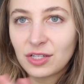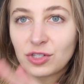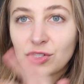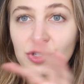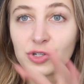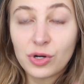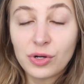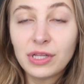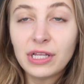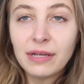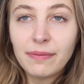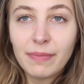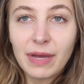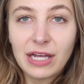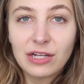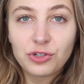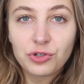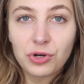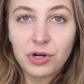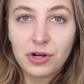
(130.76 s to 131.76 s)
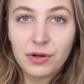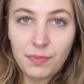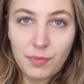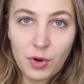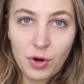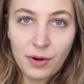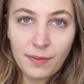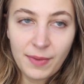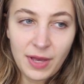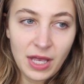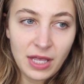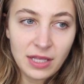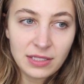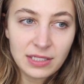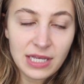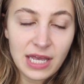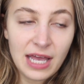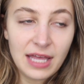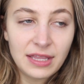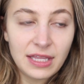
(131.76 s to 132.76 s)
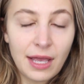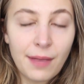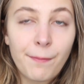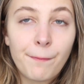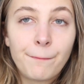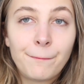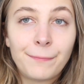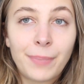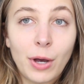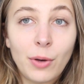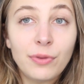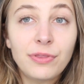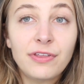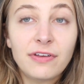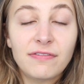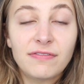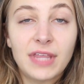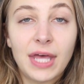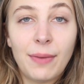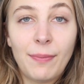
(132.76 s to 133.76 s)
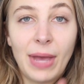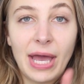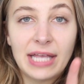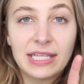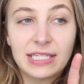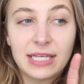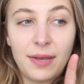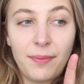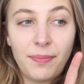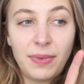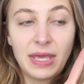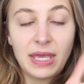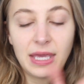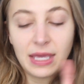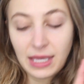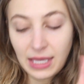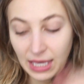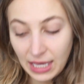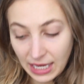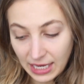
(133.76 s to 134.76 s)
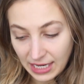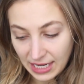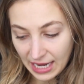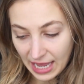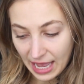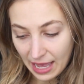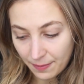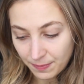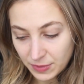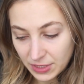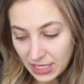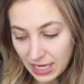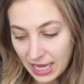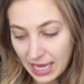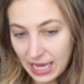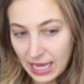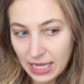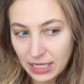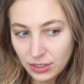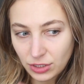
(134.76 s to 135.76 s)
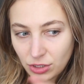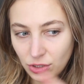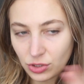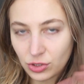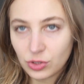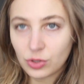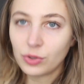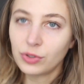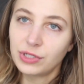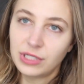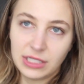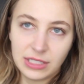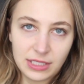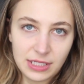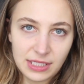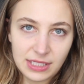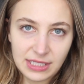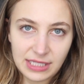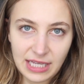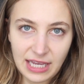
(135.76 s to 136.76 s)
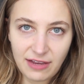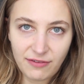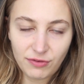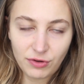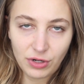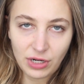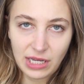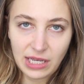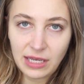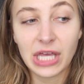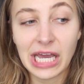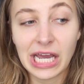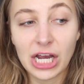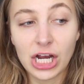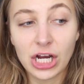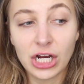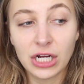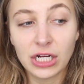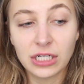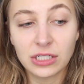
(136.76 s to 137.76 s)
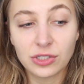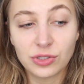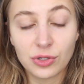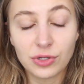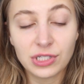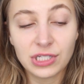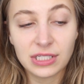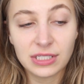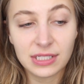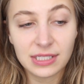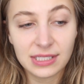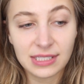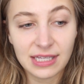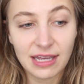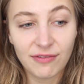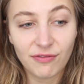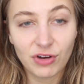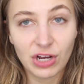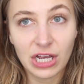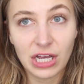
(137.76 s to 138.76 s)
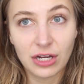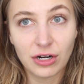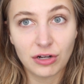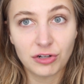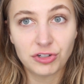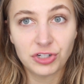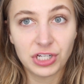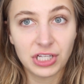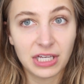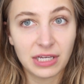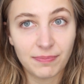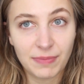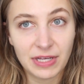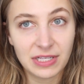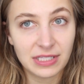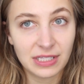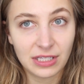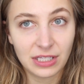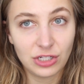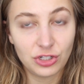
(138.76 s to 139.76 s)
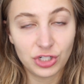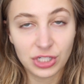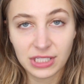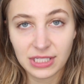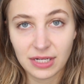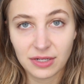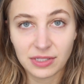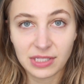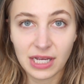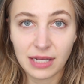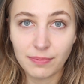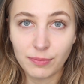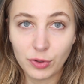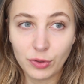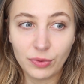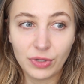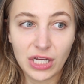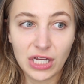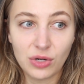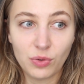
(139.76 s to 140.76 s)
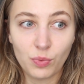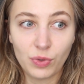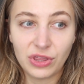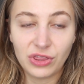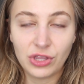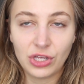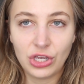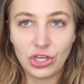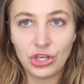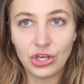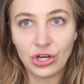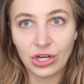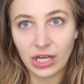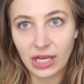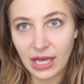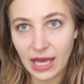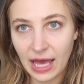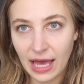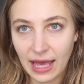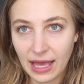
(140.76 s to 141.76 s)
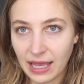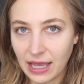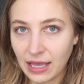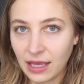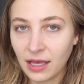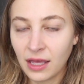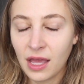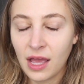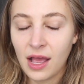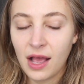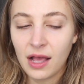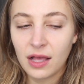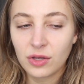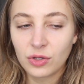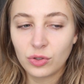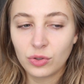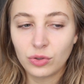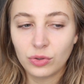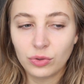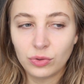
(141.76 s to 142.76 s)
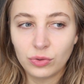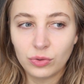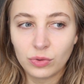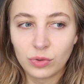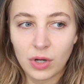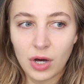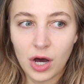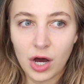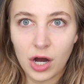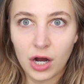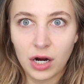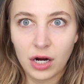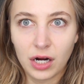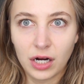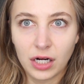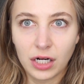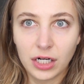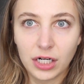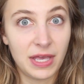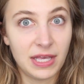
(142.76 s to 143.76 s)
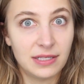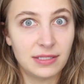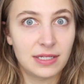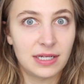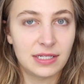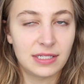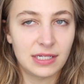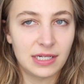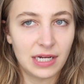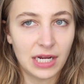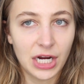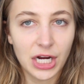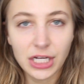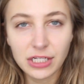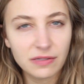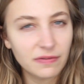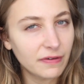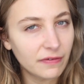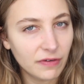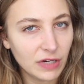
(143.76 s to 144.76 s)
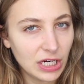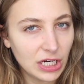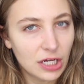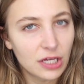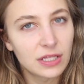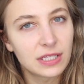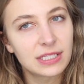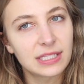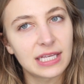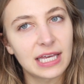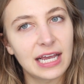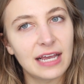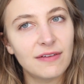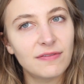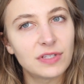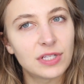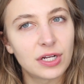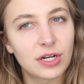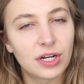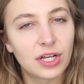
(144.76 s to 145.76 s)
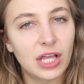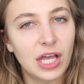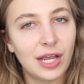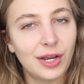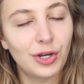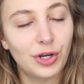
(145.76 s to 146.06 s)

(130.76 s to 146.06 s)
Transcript: stolen by Jorah Mormont, and then both of them end up being kidnapped and sold into slavery. They're sold into slavery and are chilling basically just outside Meereen with the Yunkai, who are pissed at Daenerys for freeing all the slaves and are like,